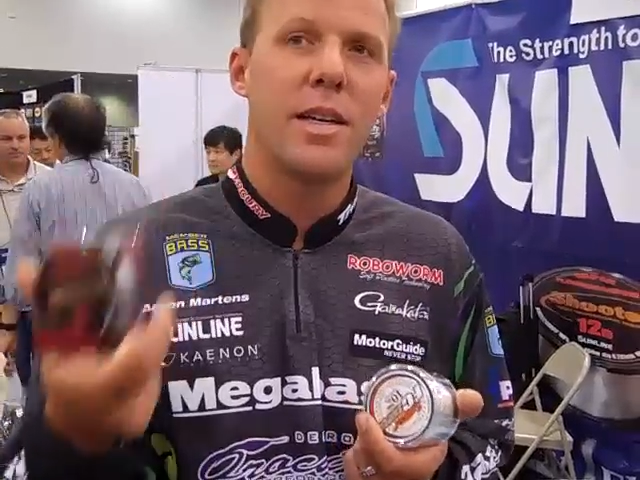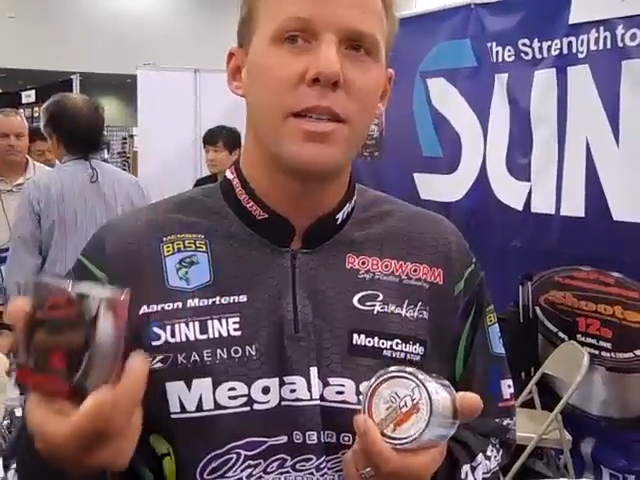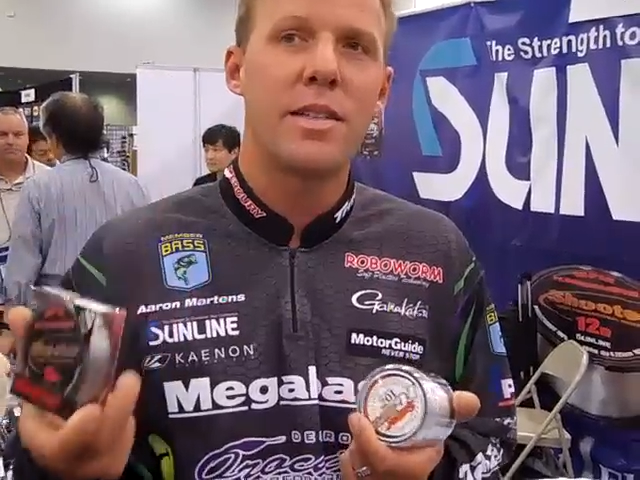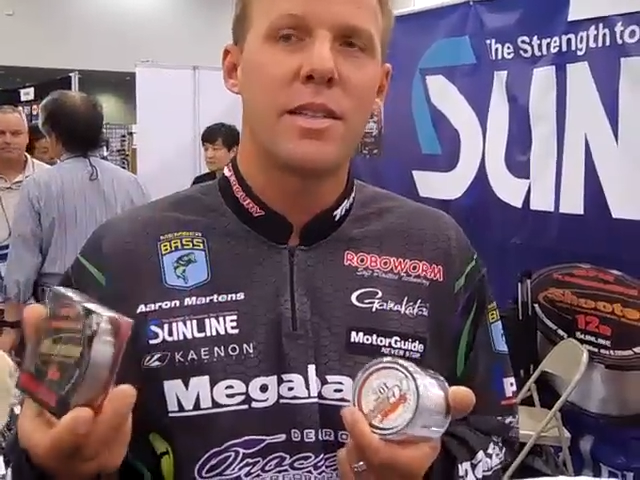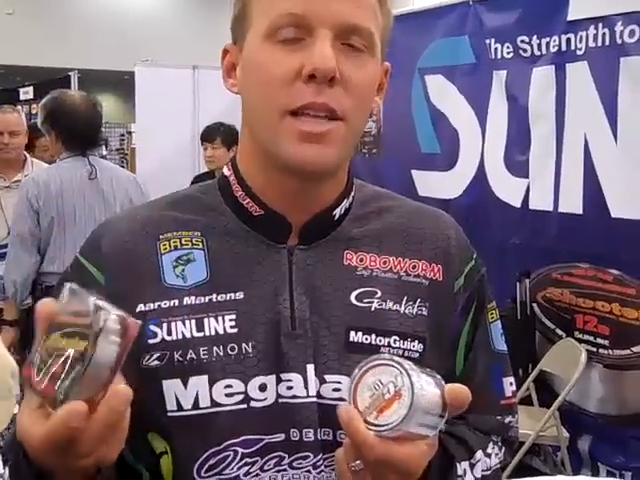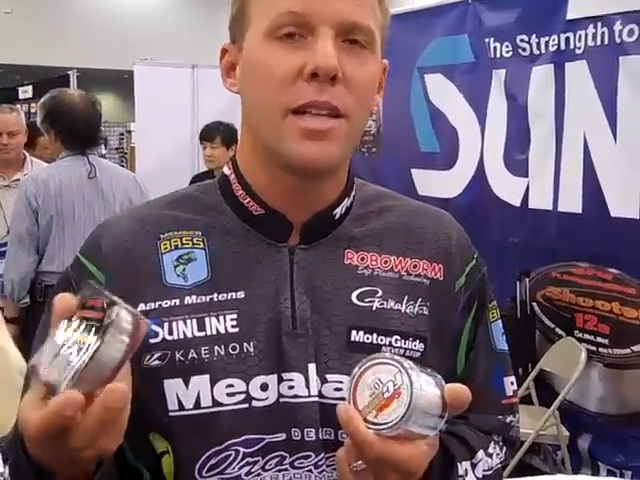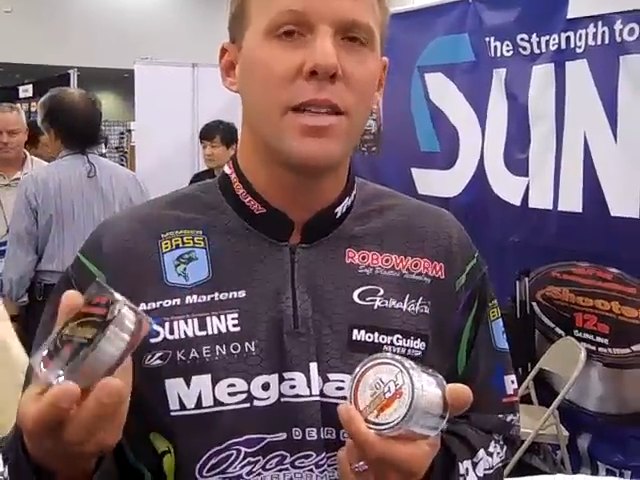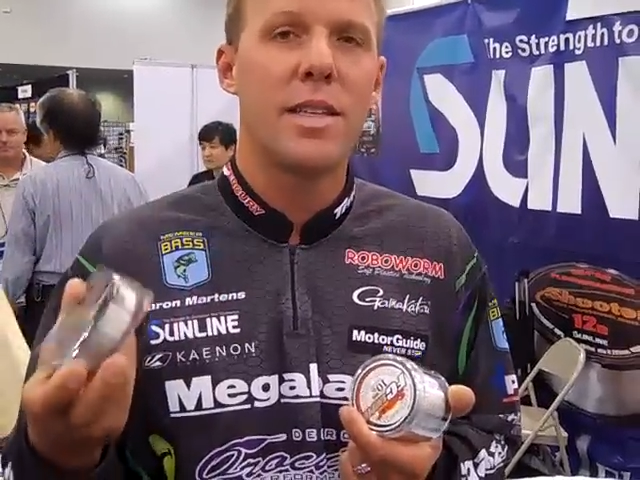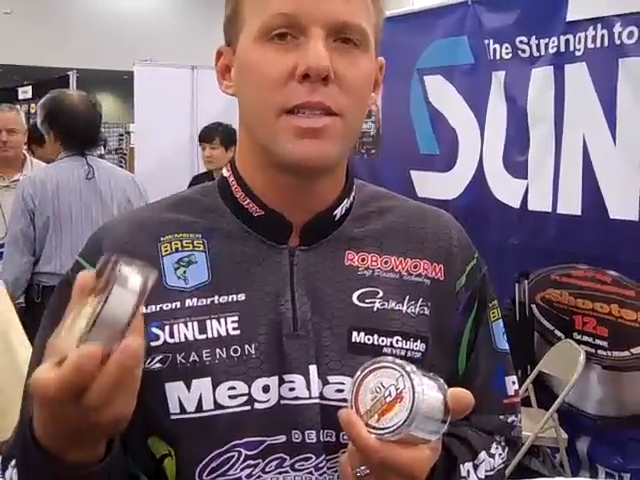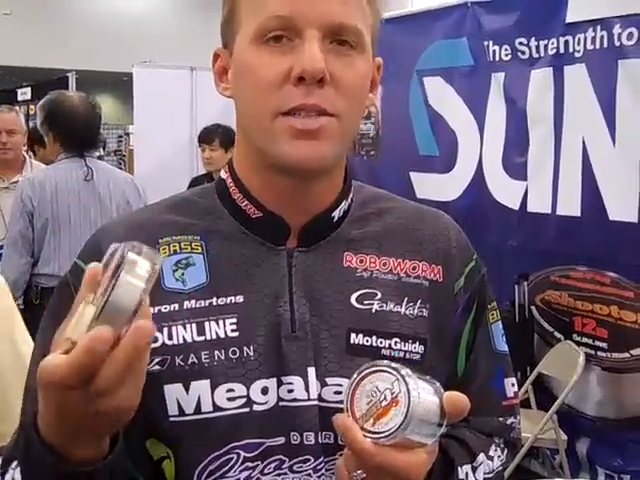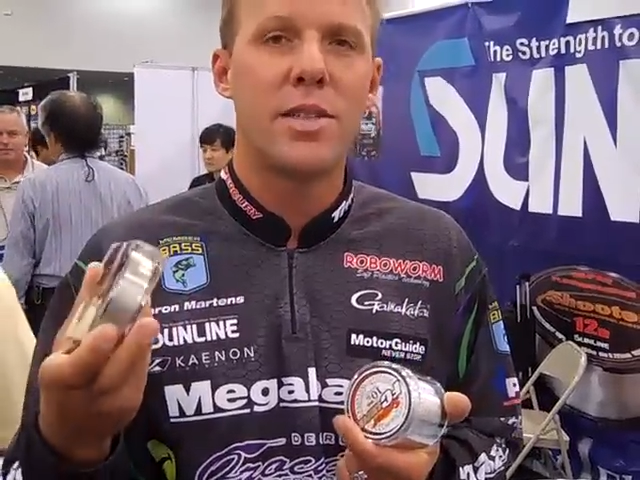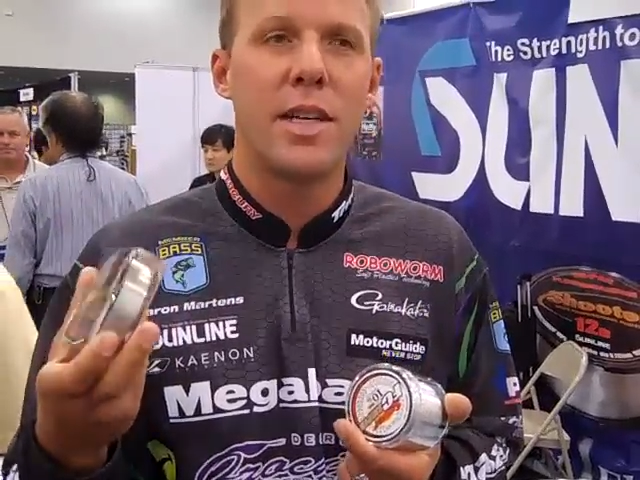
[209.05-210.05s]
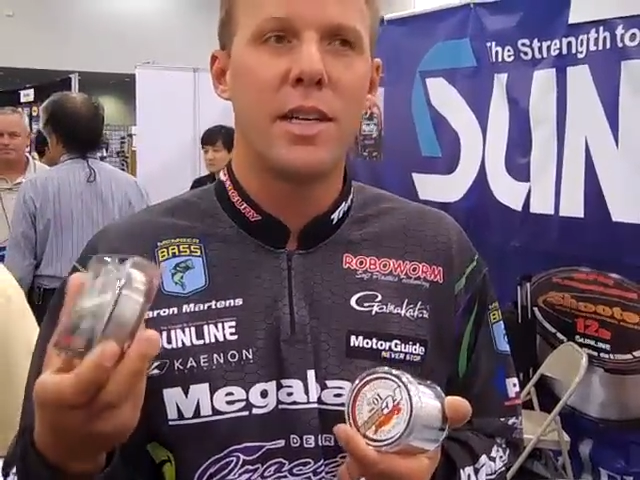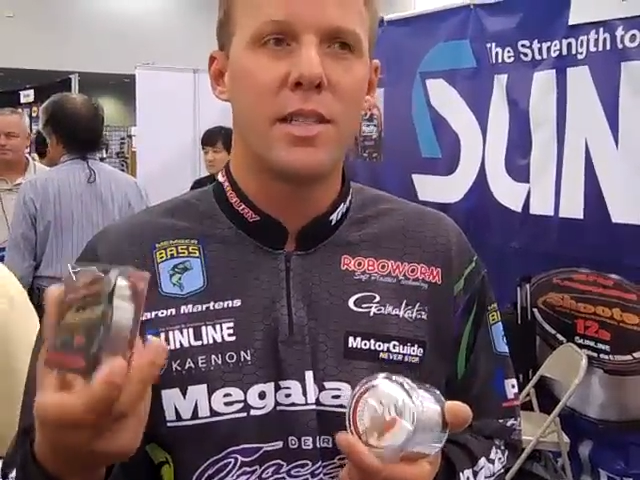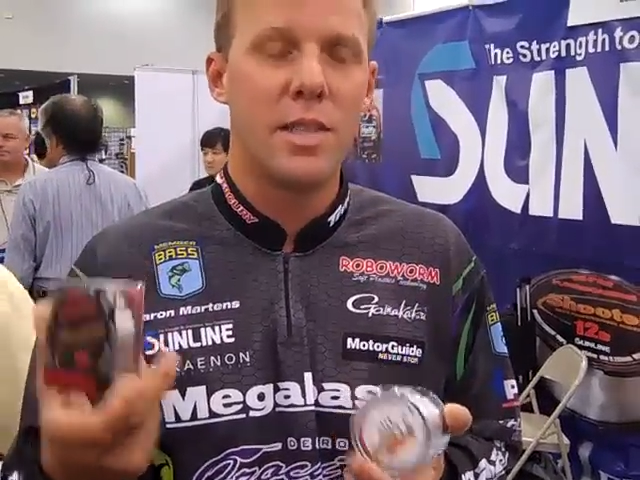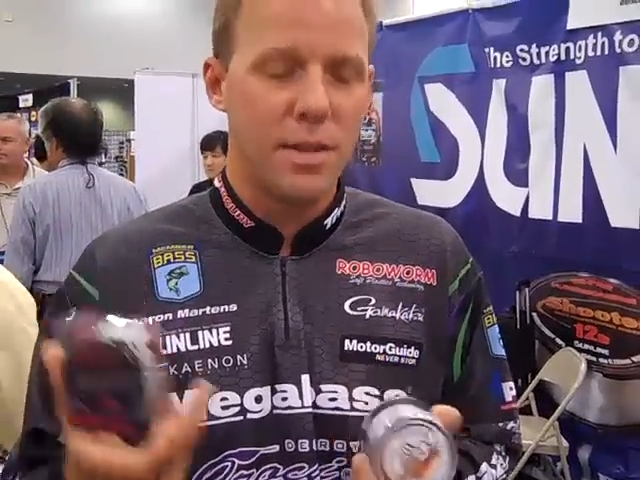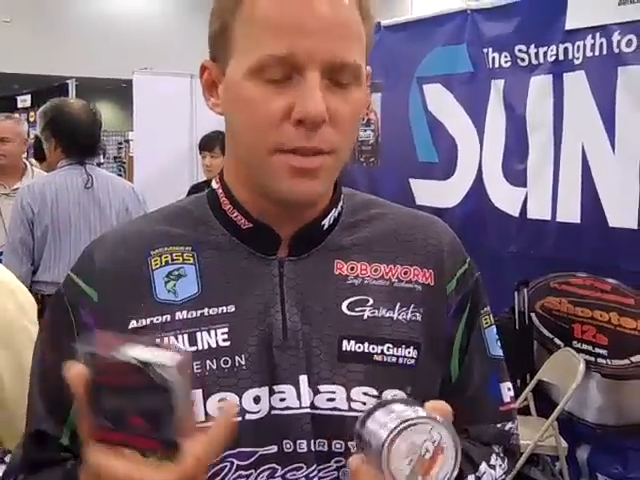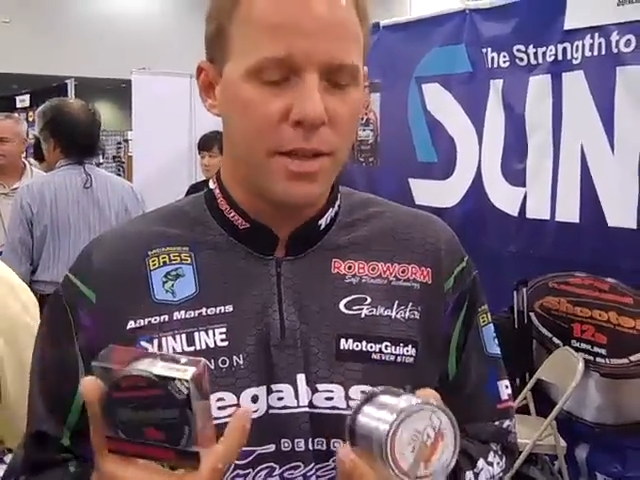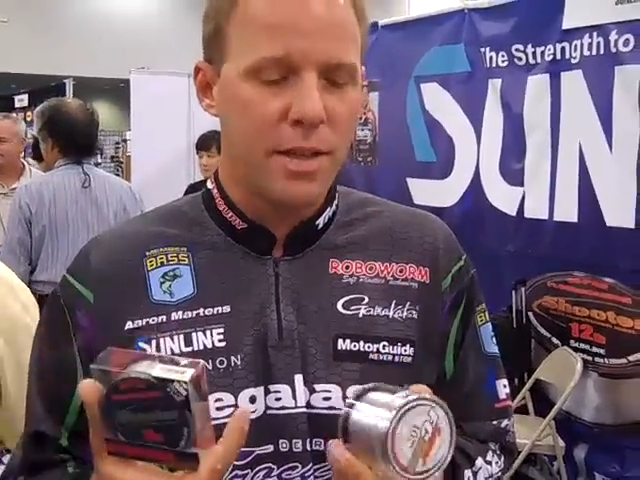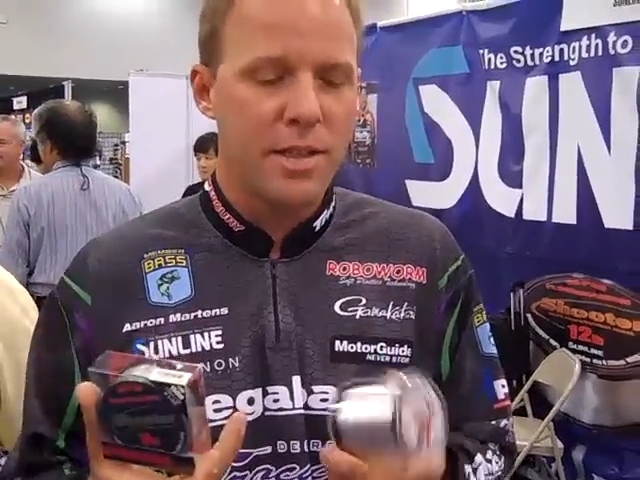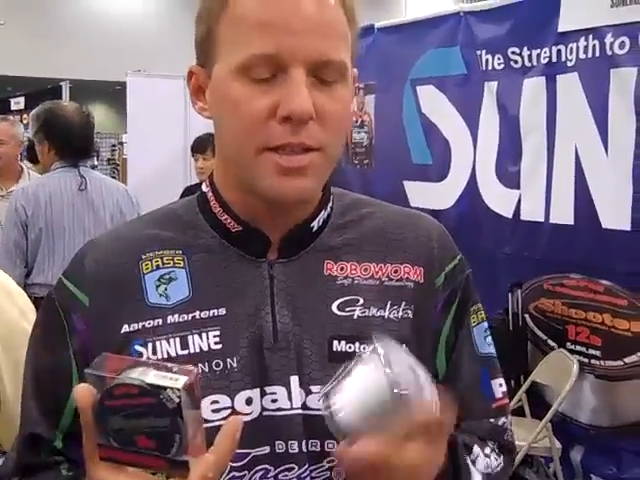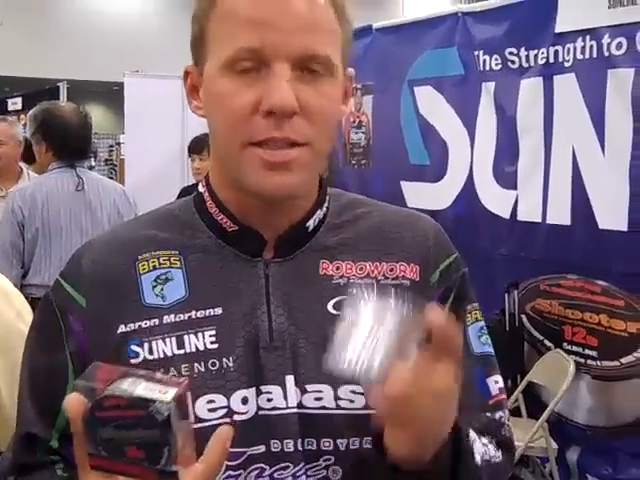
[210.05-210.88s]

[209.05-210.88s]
It's a lot less stretch, and this